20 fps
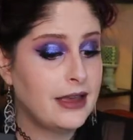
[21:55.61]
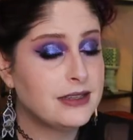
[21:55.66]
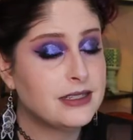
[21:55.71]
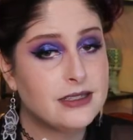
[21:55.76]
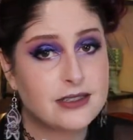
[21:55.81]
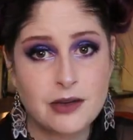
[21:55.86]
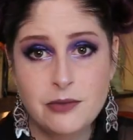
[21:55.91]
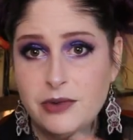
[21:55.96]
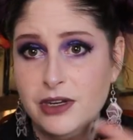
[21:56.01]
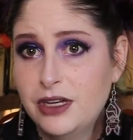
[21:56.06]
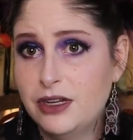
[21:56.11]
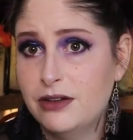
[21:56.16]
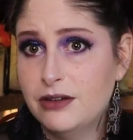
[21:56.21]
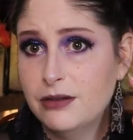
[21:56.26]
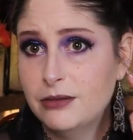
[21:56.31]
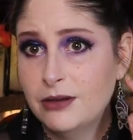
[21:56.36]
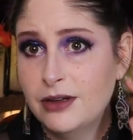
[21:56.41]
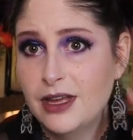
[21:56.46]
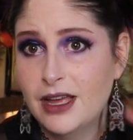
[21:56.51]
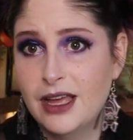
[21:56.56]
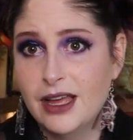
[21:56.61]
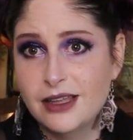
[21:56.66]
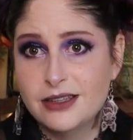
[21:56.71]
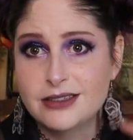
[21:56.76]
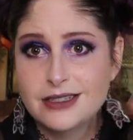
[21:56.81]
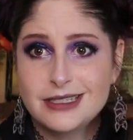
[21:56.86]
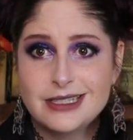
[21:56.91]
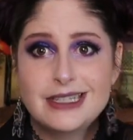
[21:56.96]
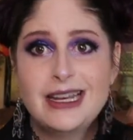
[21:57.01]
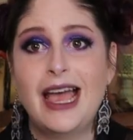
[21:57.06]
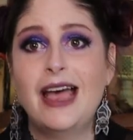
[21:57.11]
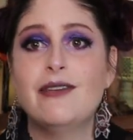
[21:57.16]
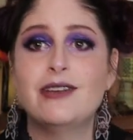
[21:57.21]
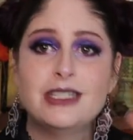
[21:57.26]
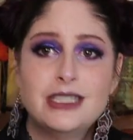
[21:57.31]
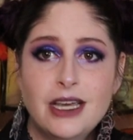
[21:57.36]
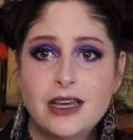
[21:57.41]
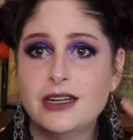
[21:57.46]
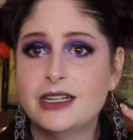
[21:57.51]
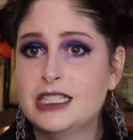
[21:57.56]
As someone who doesn't have
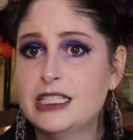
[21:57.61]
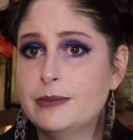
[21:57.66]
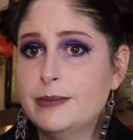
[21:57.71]
a ton of